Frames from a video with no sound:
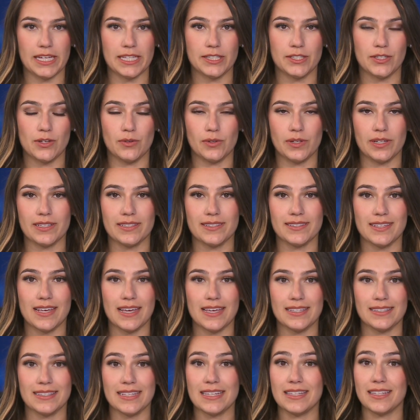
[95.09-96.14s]
and Zoning
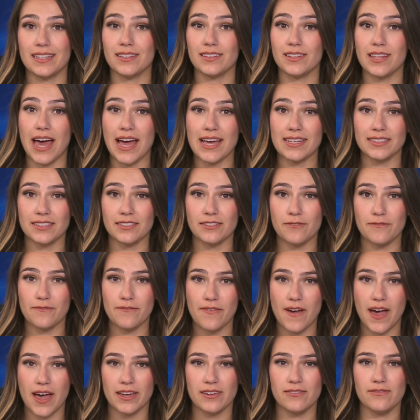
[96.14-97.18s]
says in the last
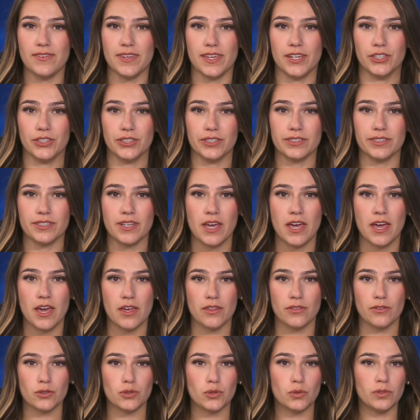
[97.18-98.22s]
five years,
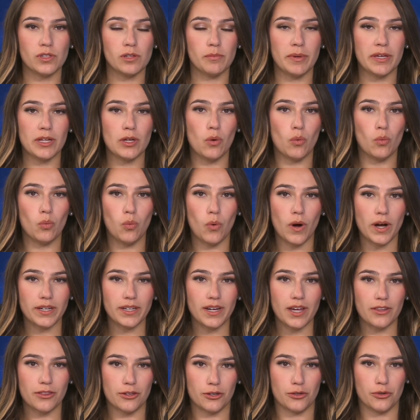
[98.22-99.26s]
there's only been one
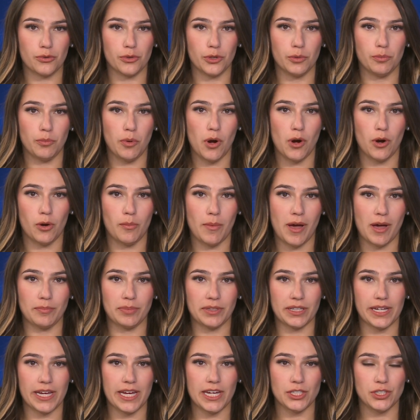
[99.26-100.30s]
other group home
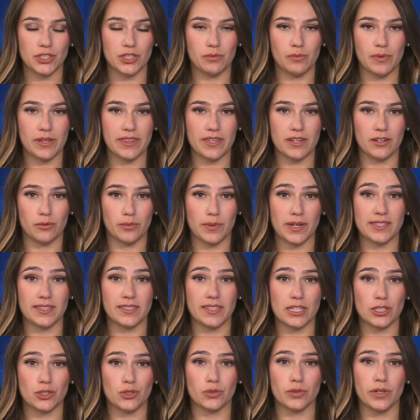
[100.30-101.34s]
application within a
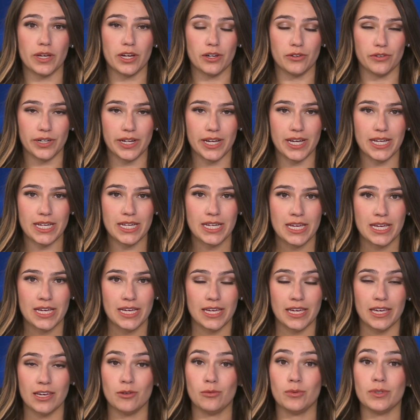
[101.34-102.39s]
residential area.
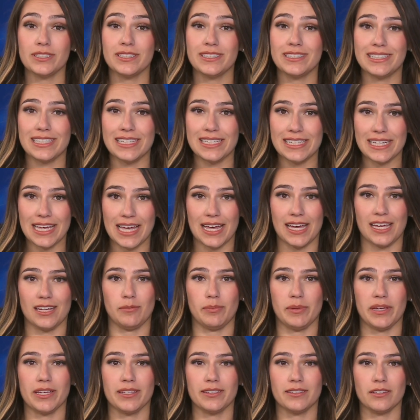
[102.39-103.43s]
It was denied
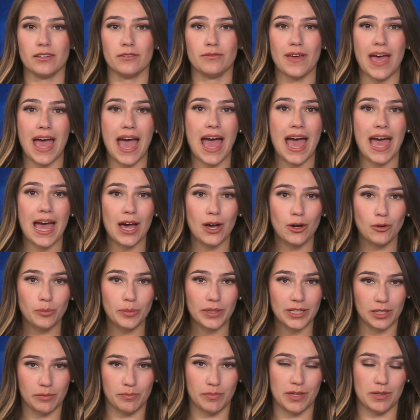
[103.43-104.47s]
because of how
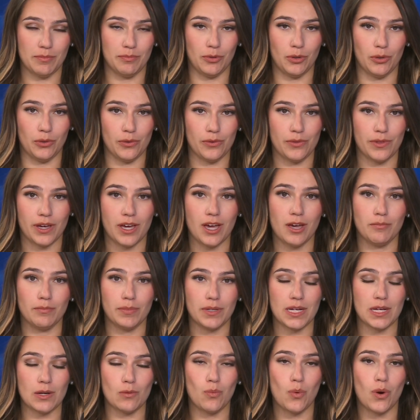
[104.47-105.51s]
many people the
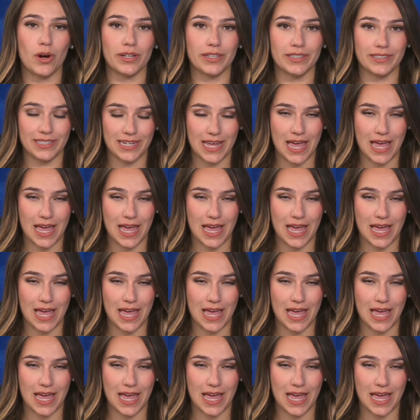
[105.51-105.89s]
company wanted to